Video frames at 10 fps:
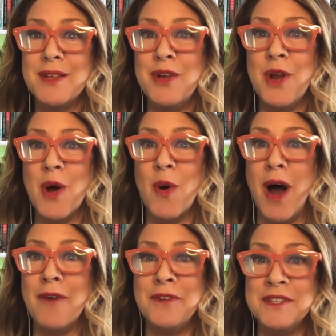you know
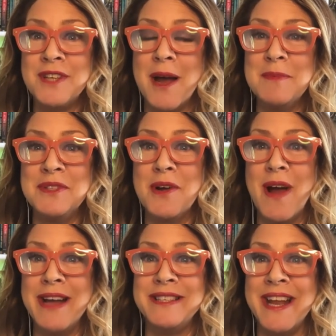oftentimes
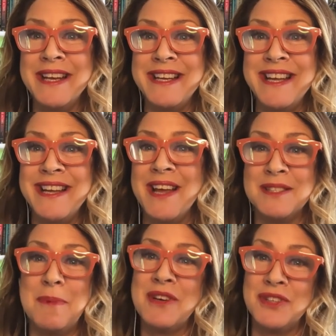their identity
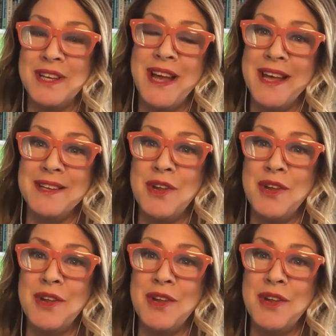especially uh,